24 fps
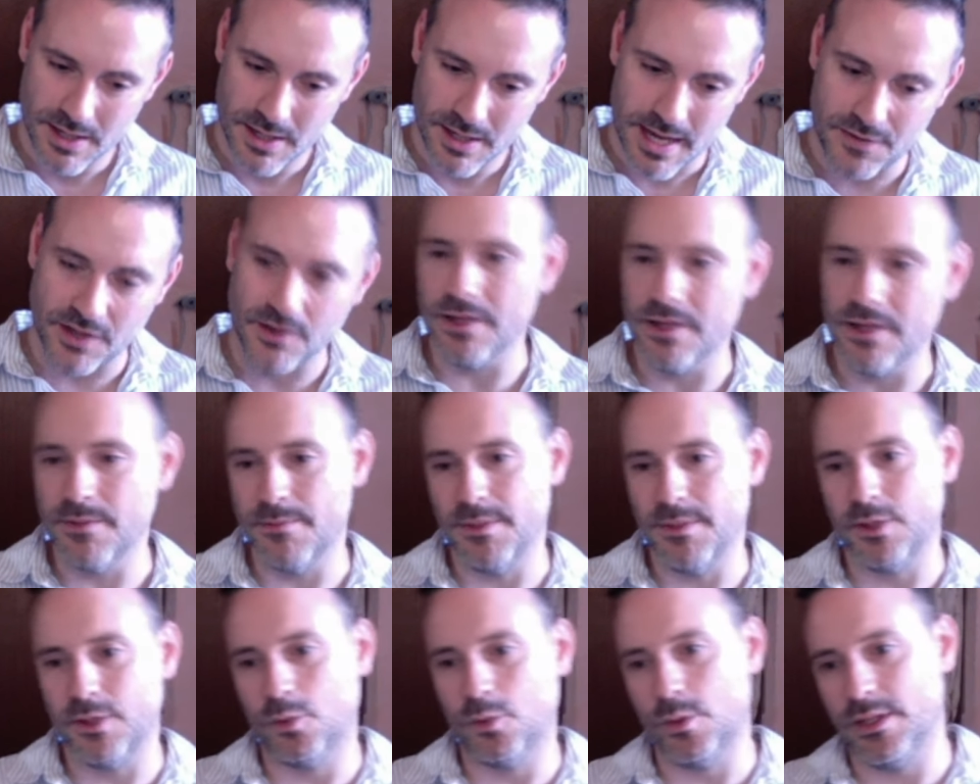and I
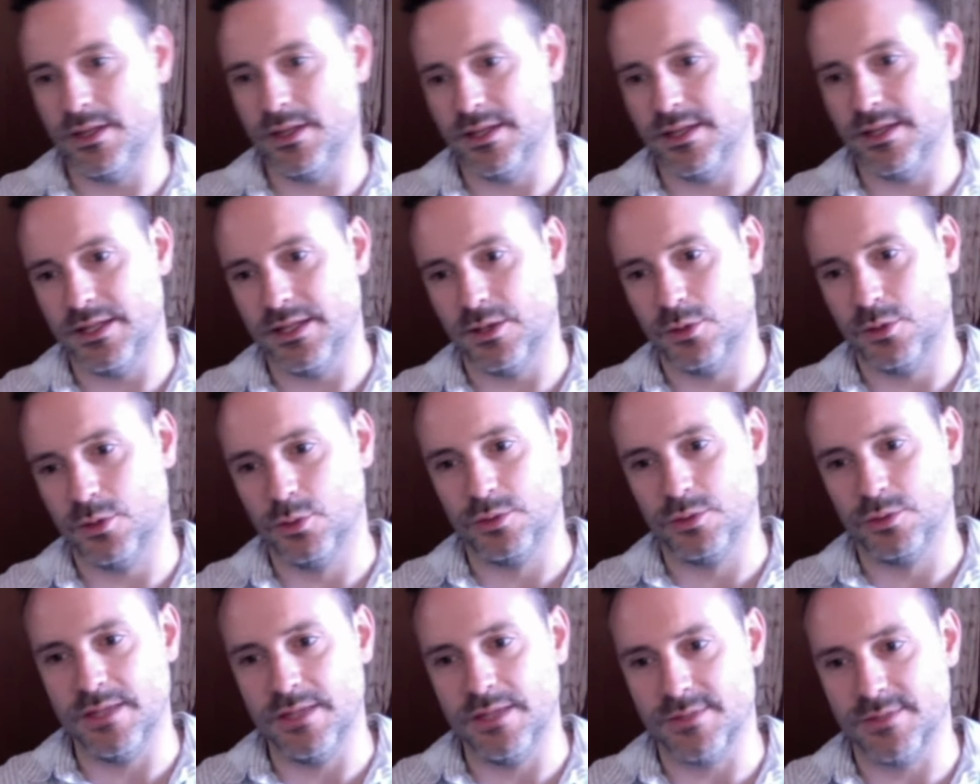think in between
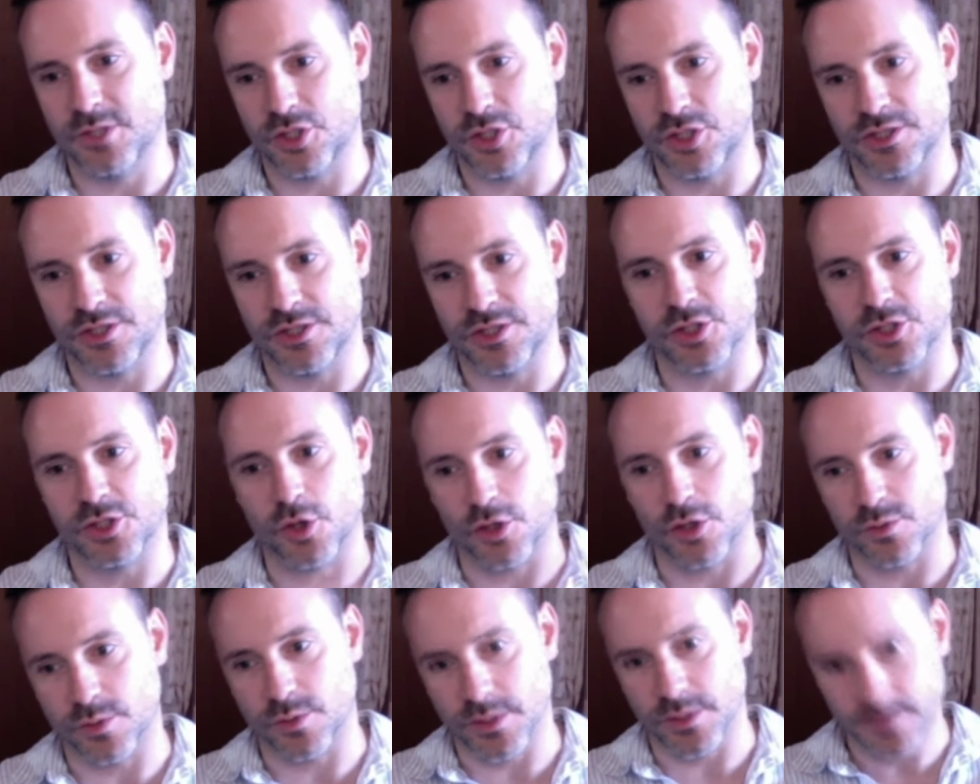the two teams,
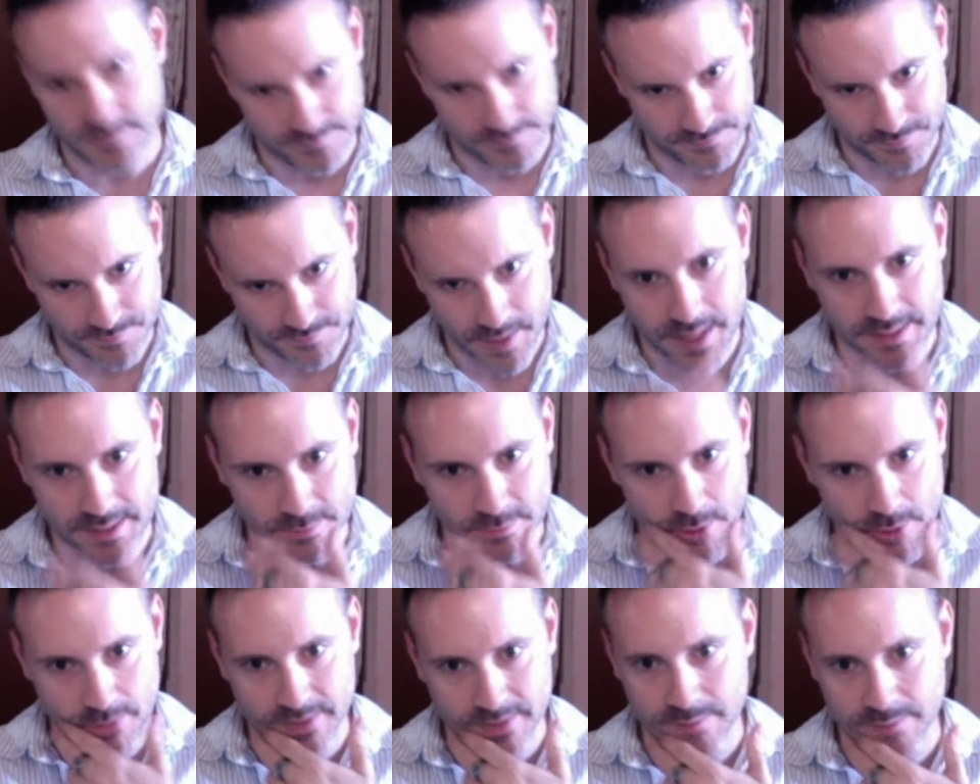she's the strongest one
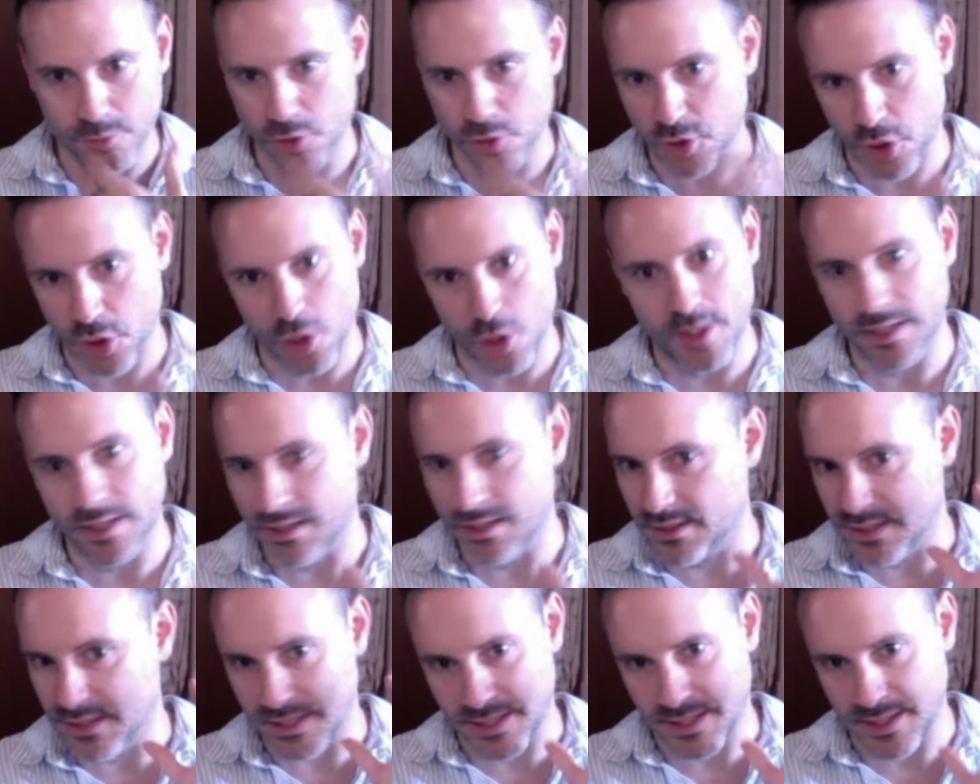at the moment, the most
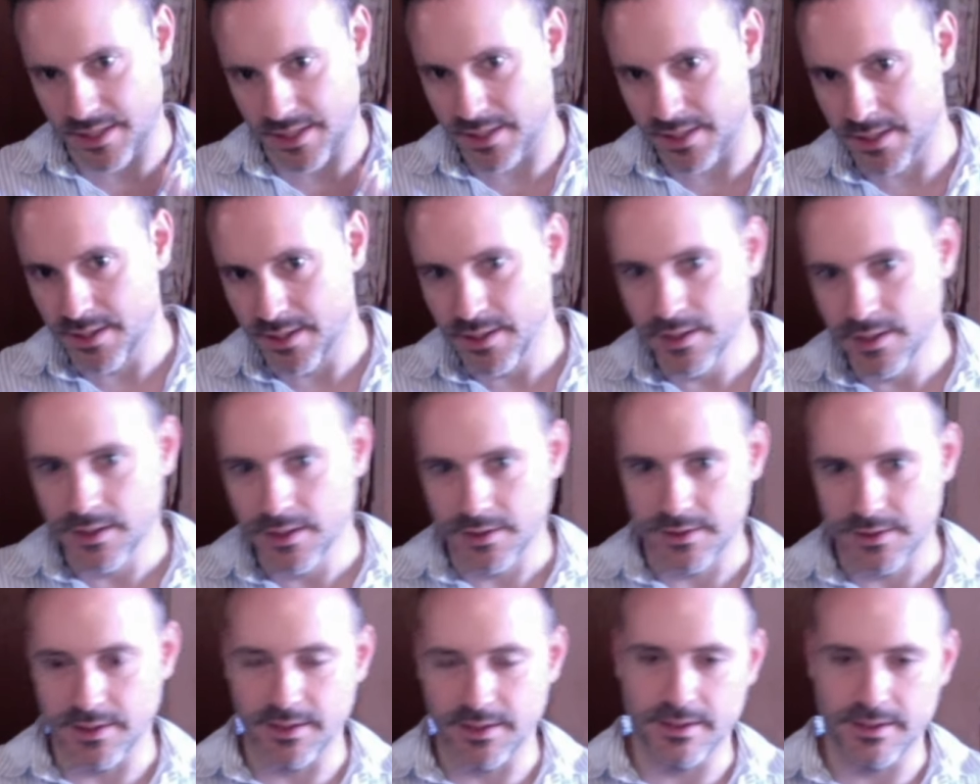solid, the
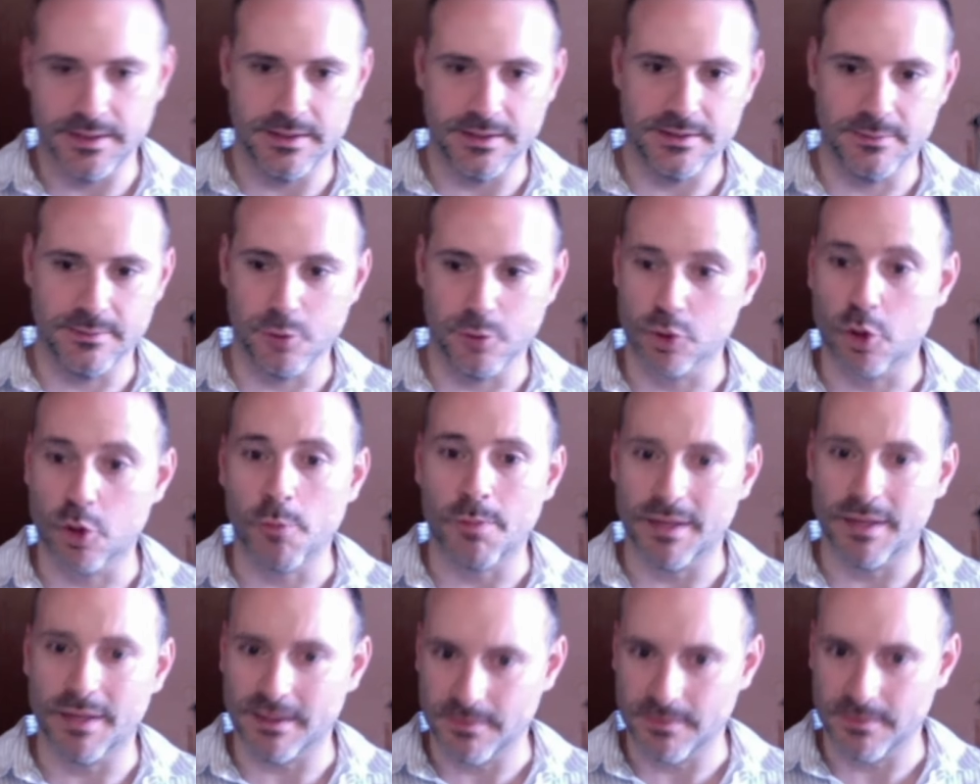most
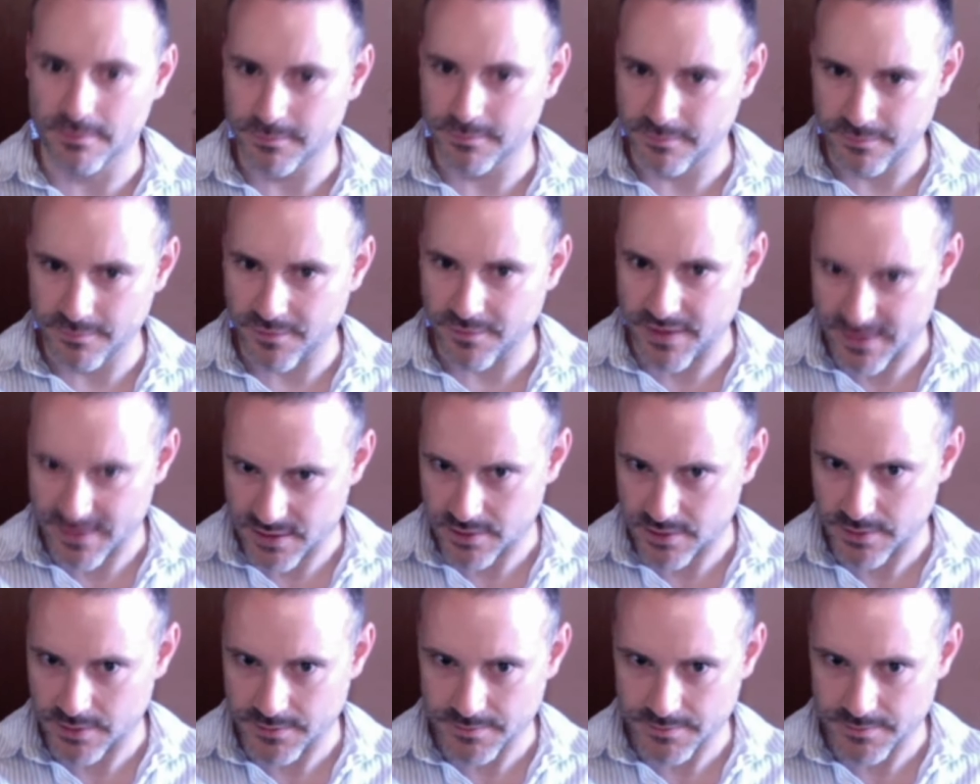complete fencer.